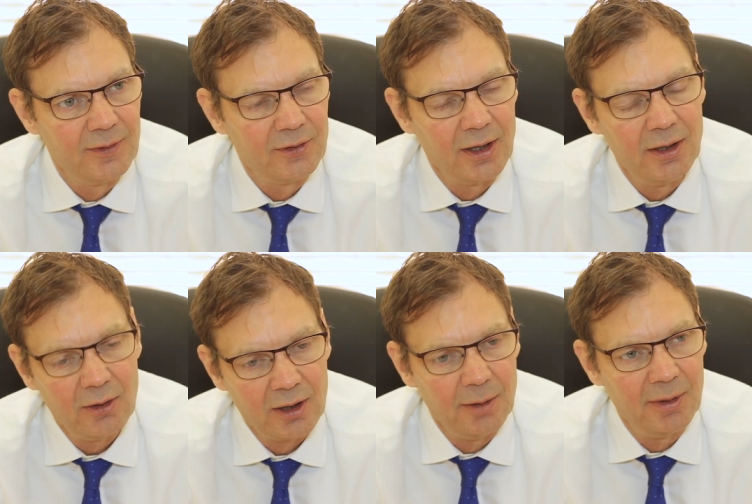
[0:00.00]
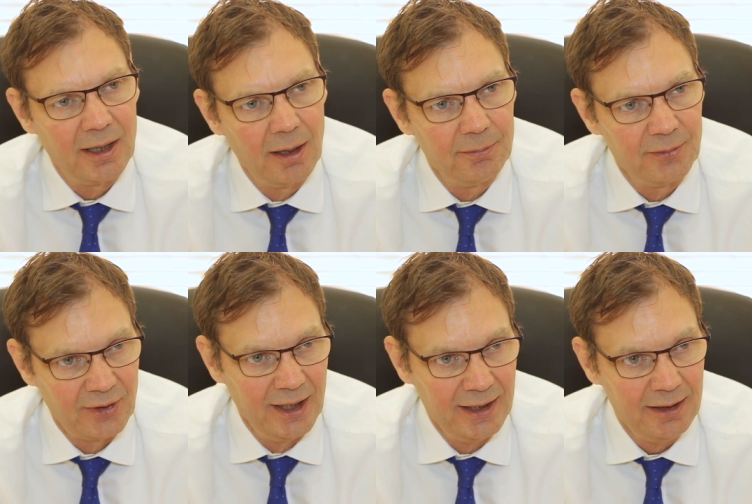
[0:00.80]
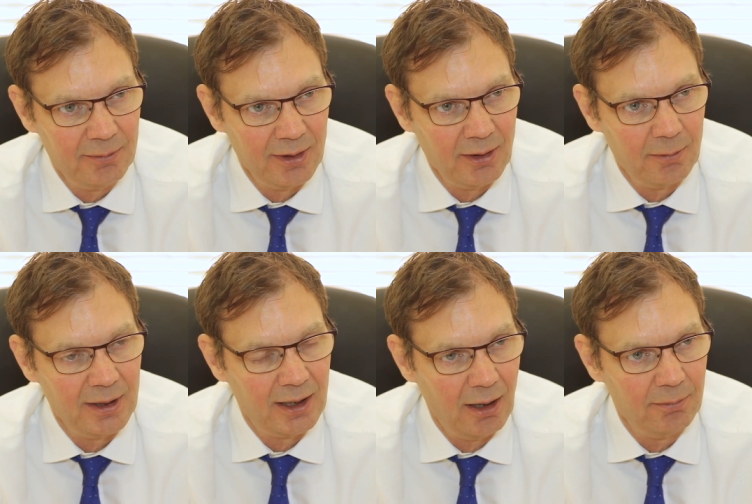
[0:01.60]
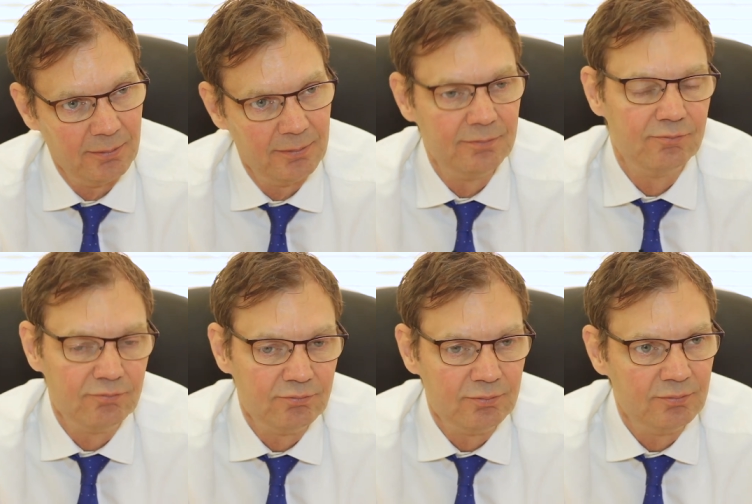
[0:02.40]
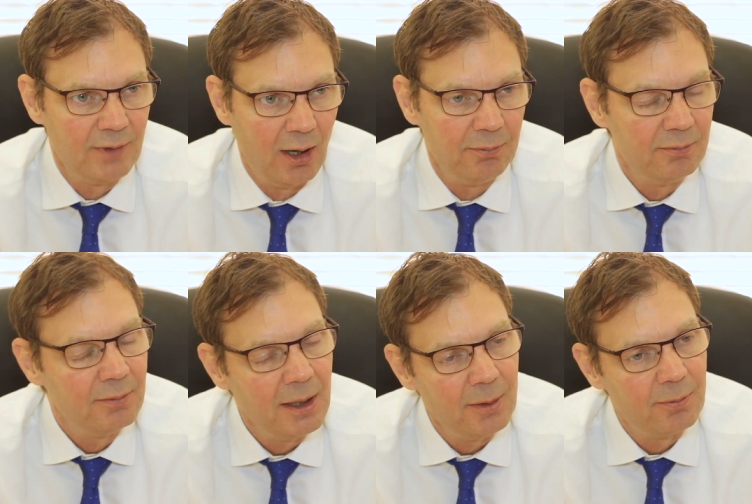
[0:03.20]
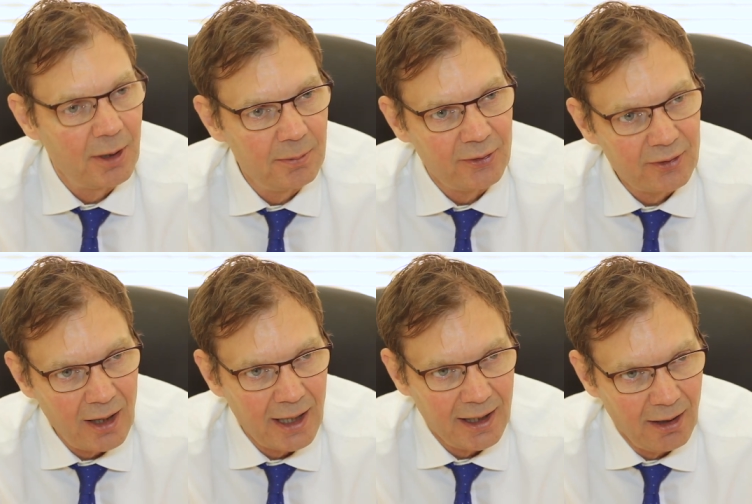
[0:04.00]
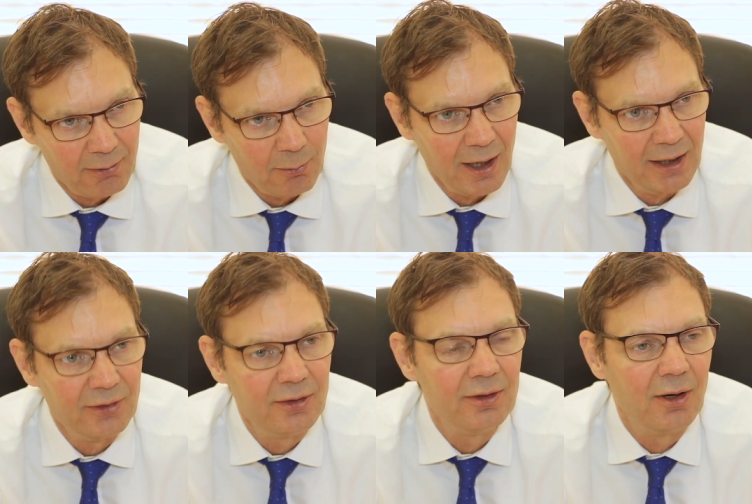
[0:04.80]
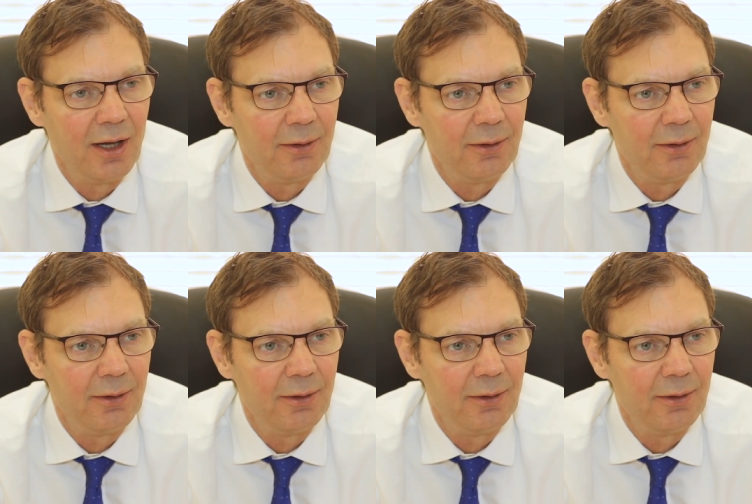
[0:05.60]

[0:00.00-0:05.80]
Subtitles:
So they're not going to become skinny, but they'll become maybe probably slightly overweight on